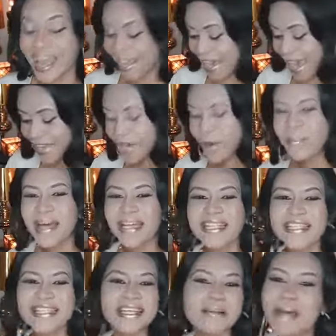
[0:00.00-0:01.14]
Can nobody
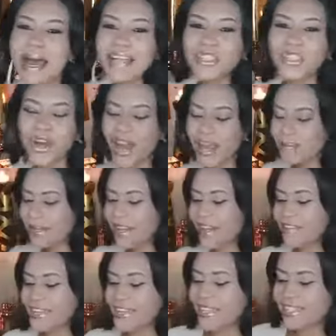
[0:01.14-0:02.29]
steal my joy,
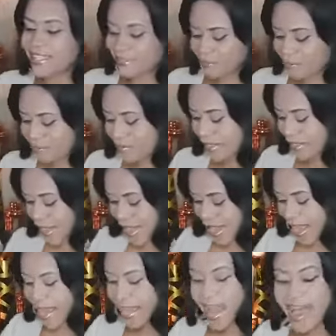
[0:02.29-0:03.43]

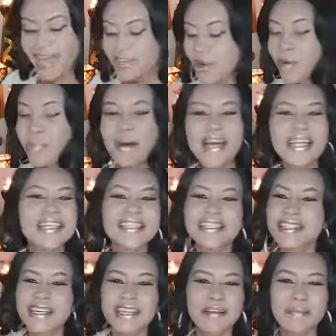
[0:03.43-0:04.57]
beloved? Can nobody
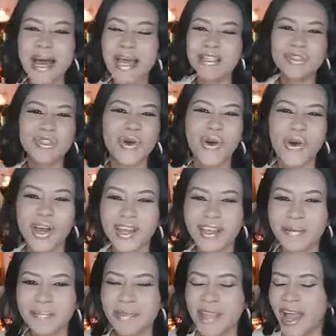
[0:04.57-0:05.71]
steal my
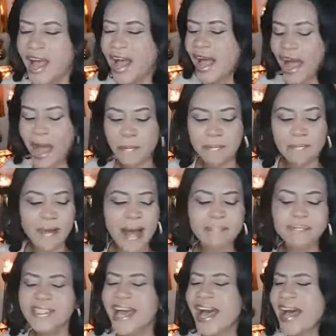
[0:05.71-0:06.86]
joy? I'm
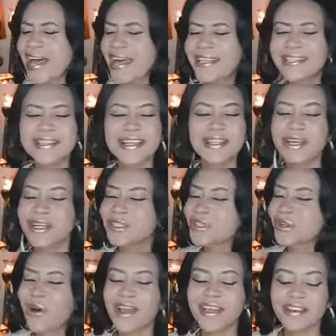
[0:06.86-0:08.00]
baptized in the
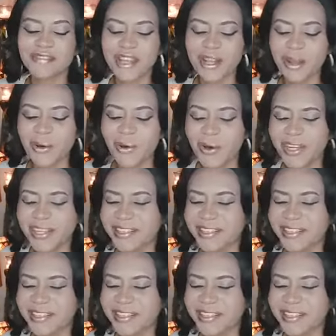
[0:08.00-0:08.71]
joy of the Lord.